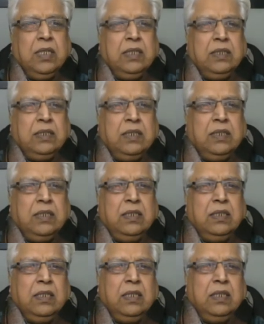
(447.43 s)
the
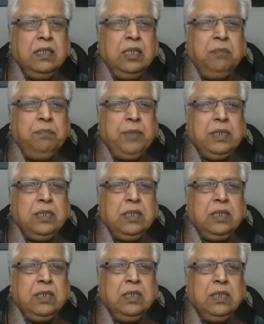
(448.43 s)

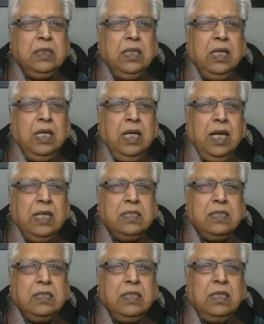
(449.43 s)
temperature
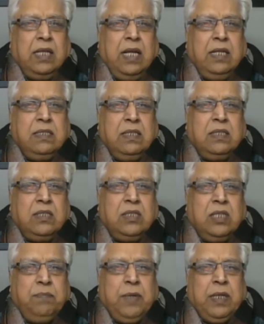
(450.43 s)
has rise in a
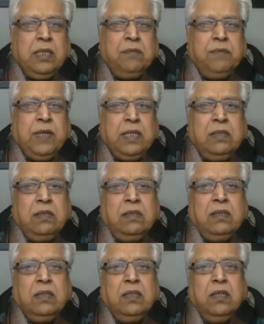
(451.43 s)
step ladder
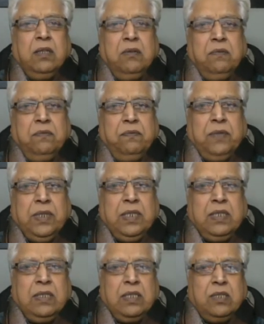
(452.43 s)
fashion,
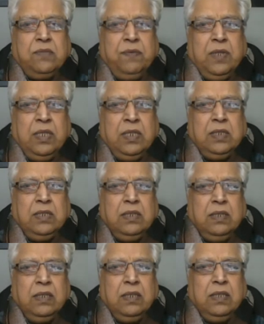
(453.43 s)
face is flushed,
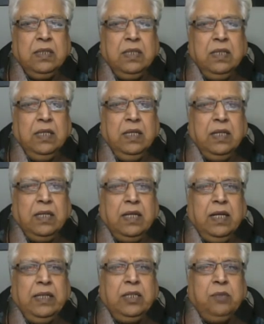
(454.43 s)

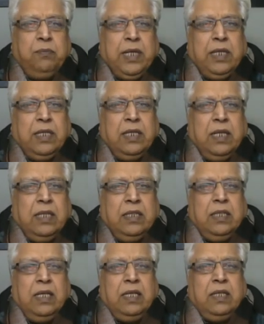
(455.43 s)
relative
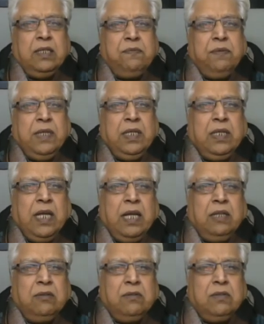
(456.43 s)
bradycardia is very
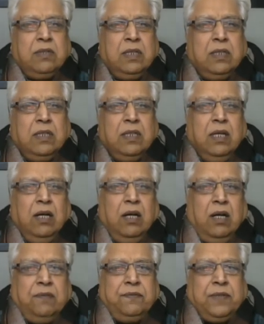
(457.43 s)
diagnostic
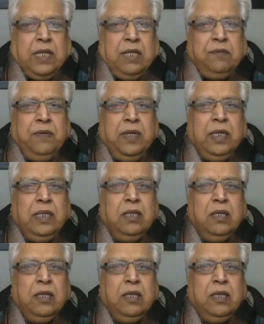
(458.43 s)
of typhoid,